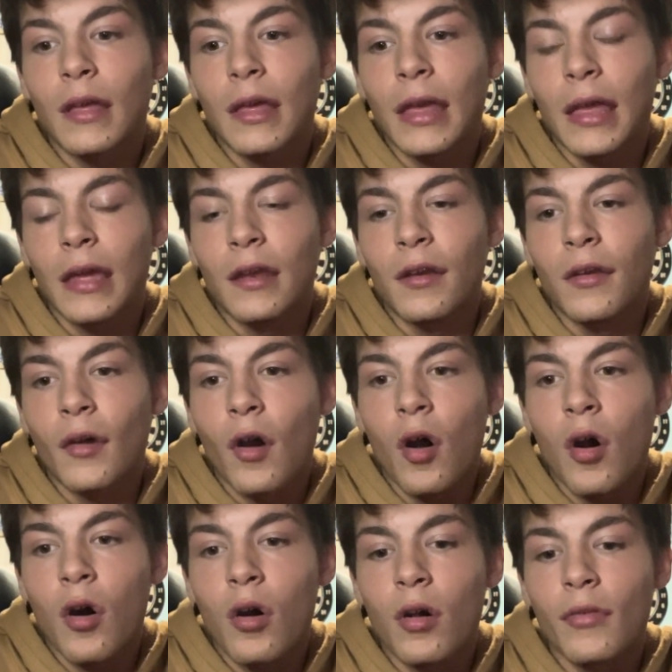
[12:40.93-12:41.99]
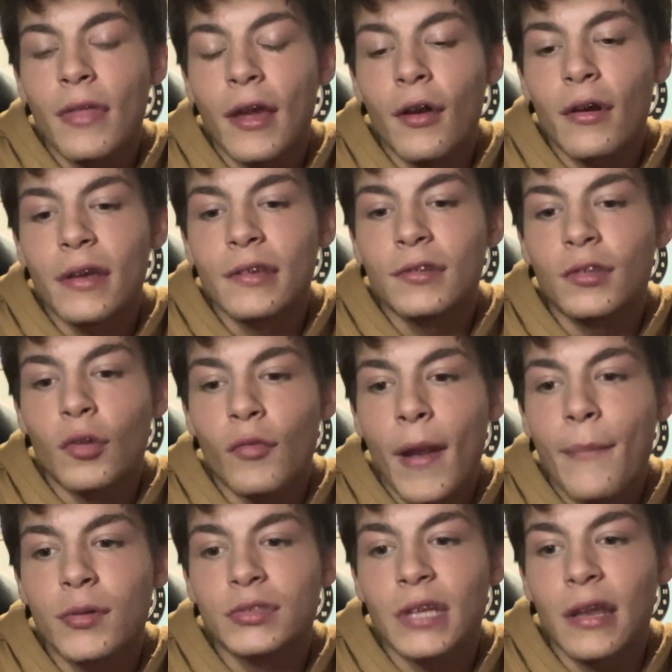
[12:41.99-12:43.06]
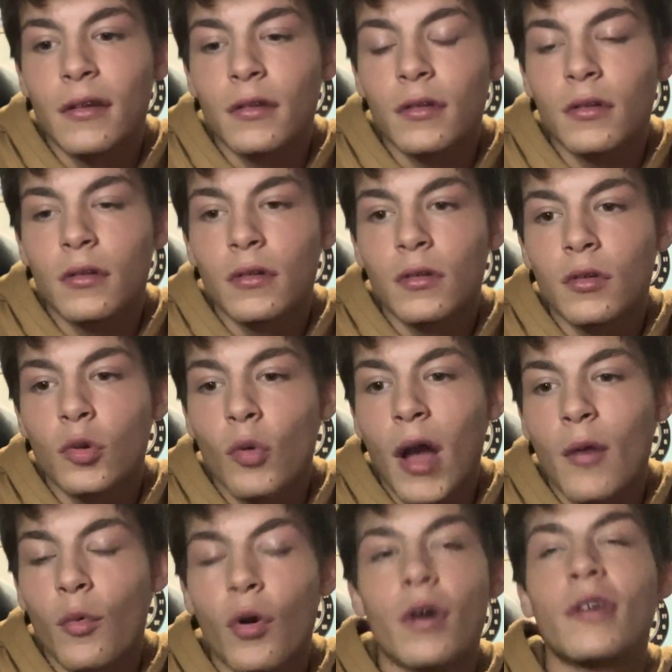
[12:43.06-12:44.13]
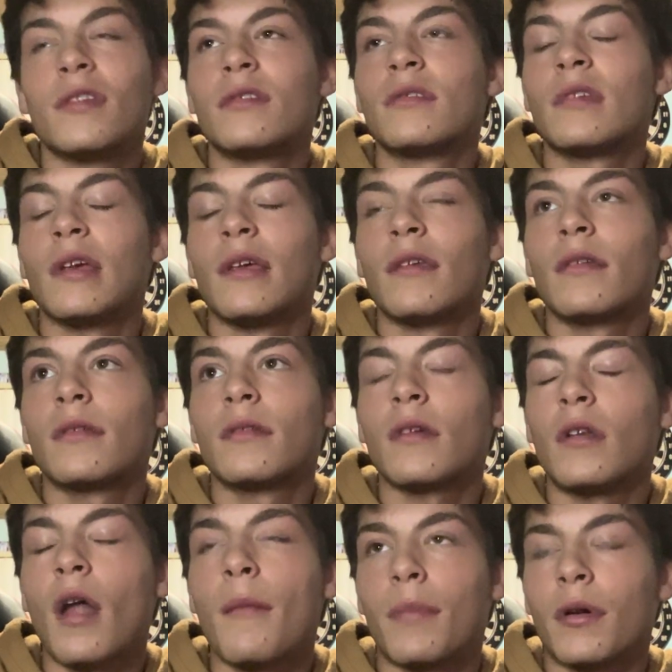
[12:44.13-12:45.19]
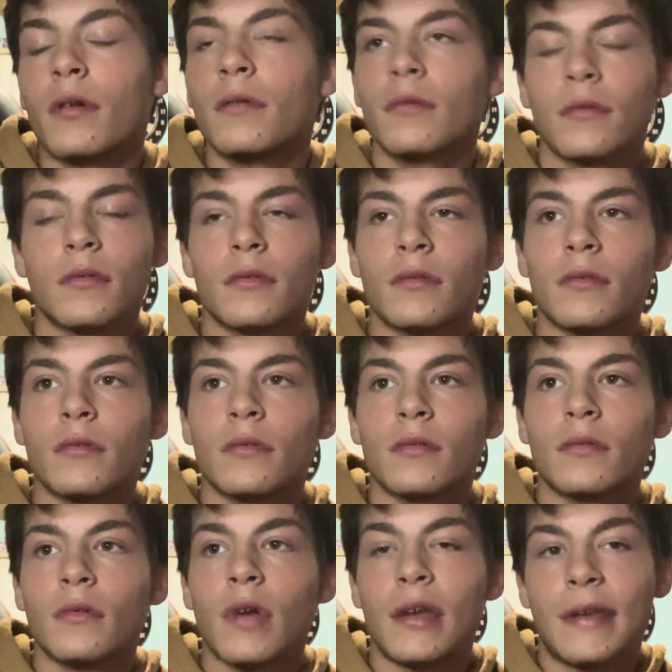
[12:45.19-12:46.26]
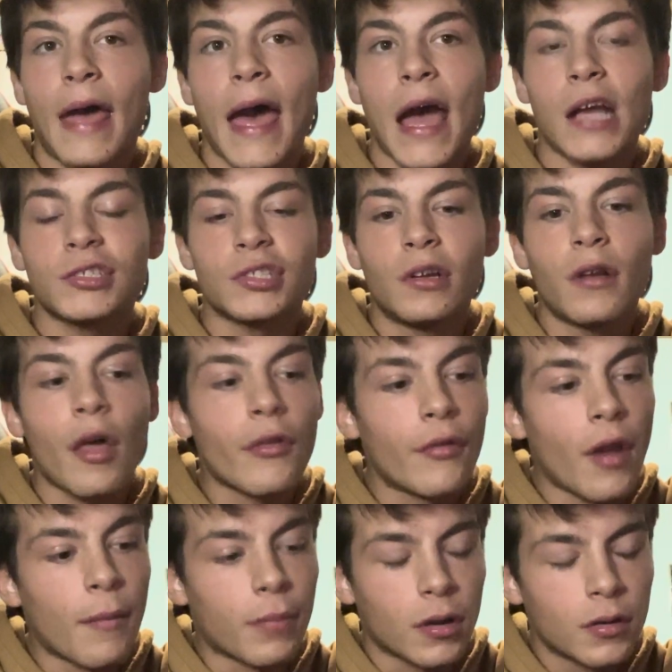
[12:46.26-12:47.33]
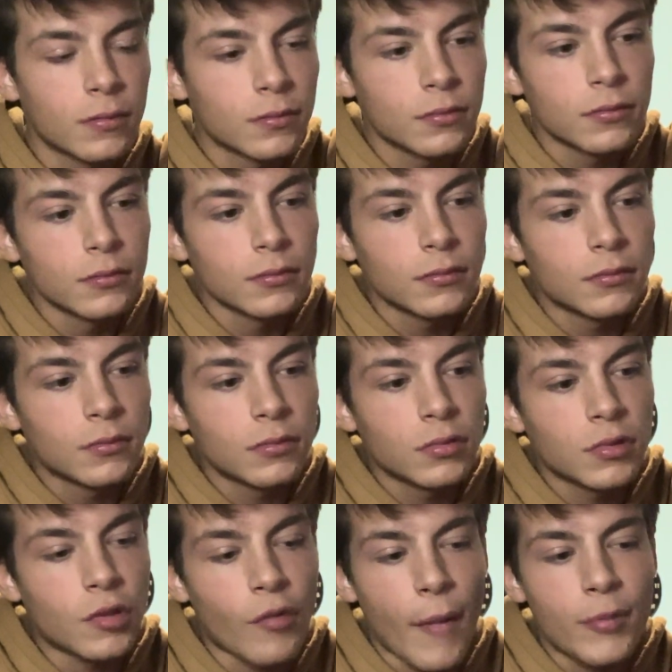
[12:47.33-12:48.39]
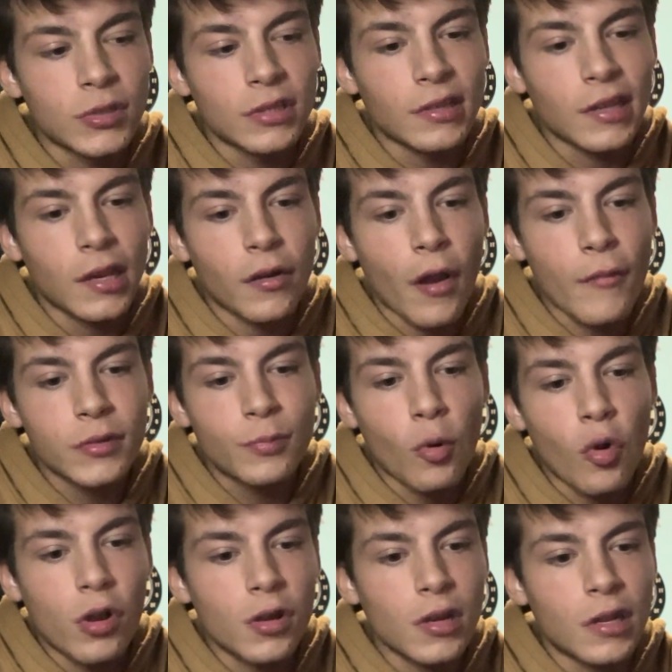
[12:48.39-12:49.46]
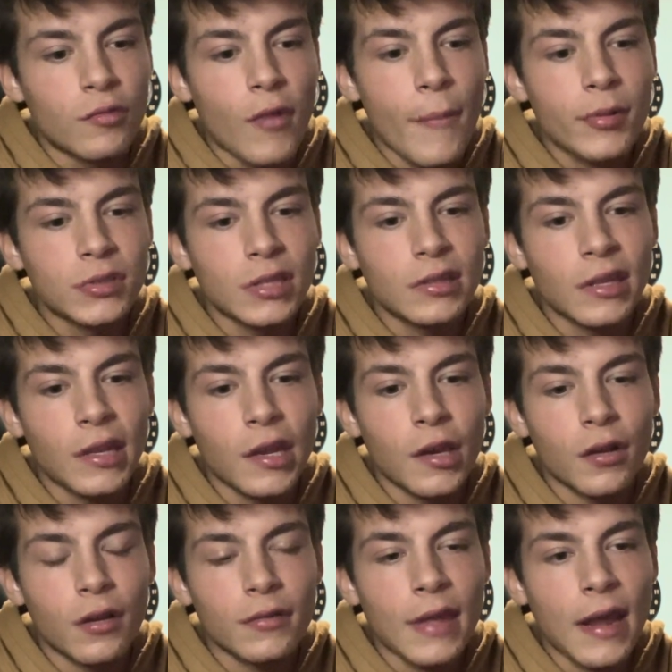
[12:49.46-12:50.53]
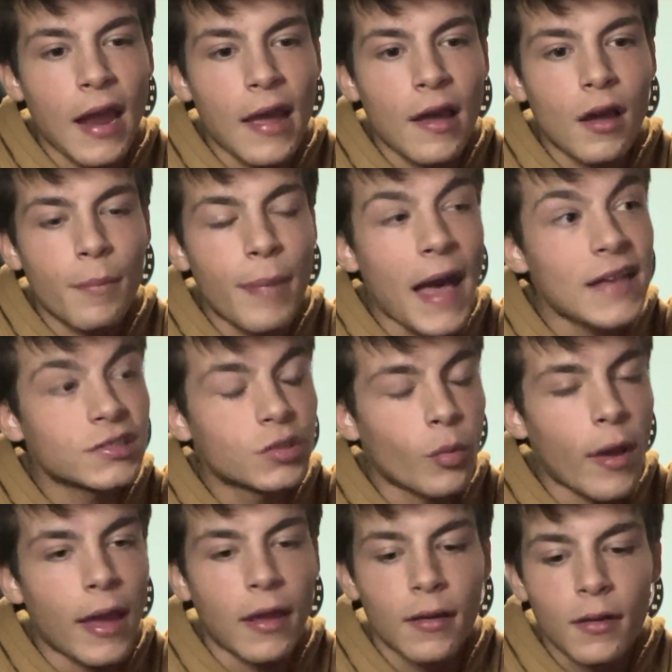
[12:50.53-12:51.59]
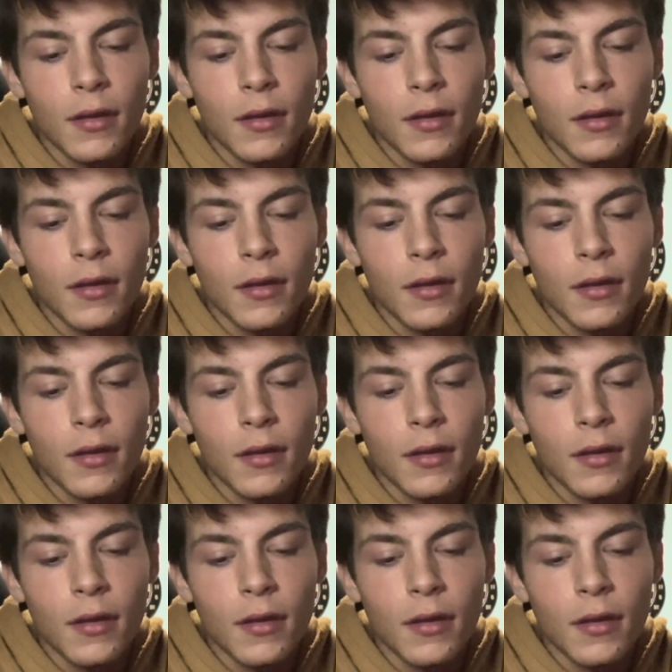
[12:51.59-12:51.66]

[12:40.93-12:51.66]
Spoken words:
And all there is to represent who I was is a number, a dash and another number, to represent the year I was born and represent the year that I passed away.